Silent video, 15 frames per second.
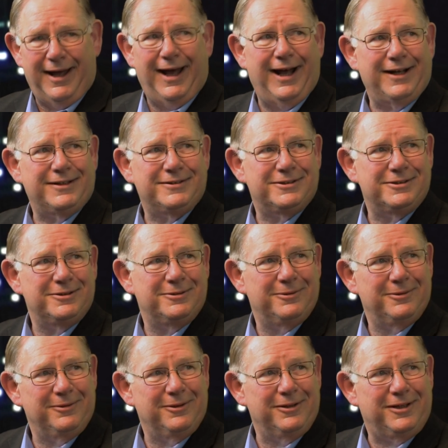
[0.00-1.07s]
axe
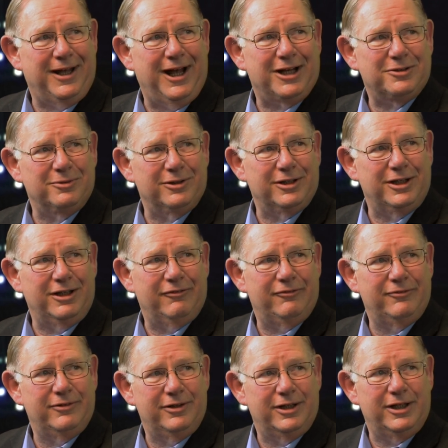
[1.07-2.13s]
the tax
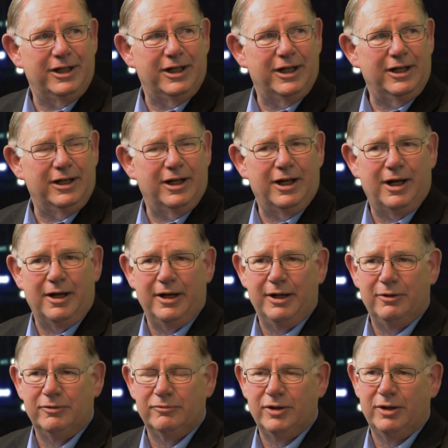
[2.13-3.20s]
relief and uh,
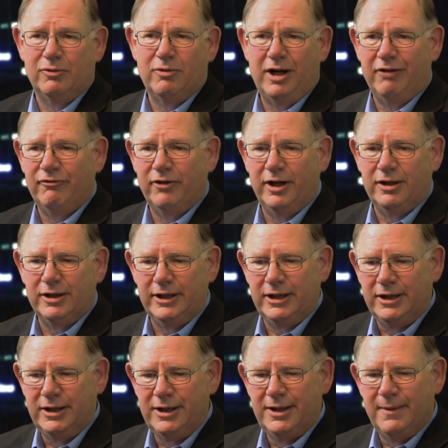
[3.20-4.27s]
and and quite
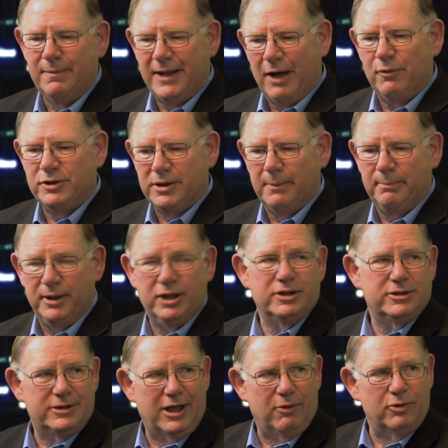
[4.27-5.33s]
frankly, that was our
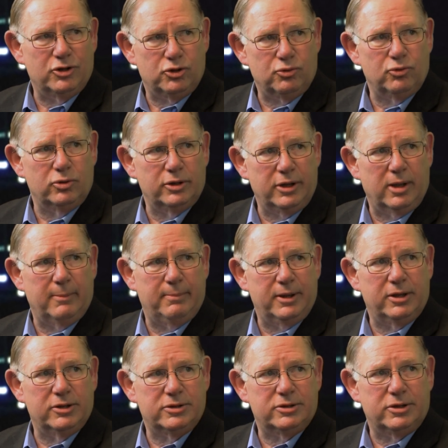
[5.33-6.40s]
biggest. That was truly our
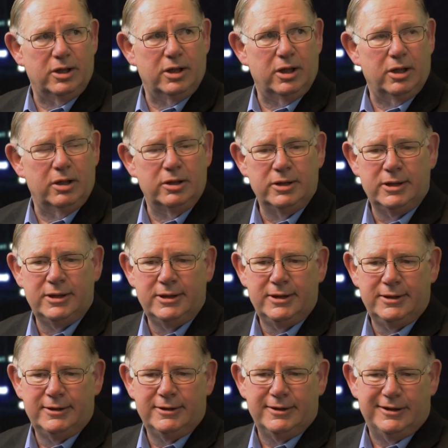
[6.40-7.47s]
biggest uh,
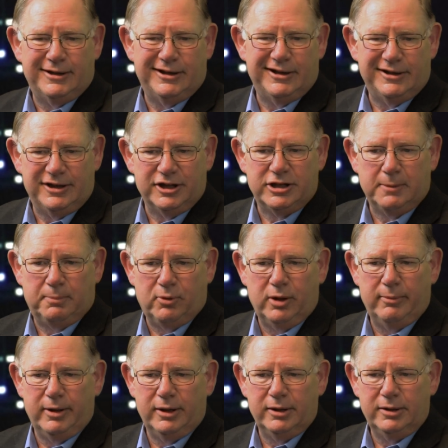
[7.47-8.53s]
uh,
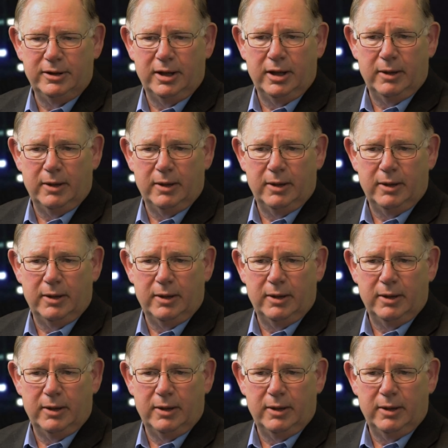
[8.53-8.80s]
disappointment.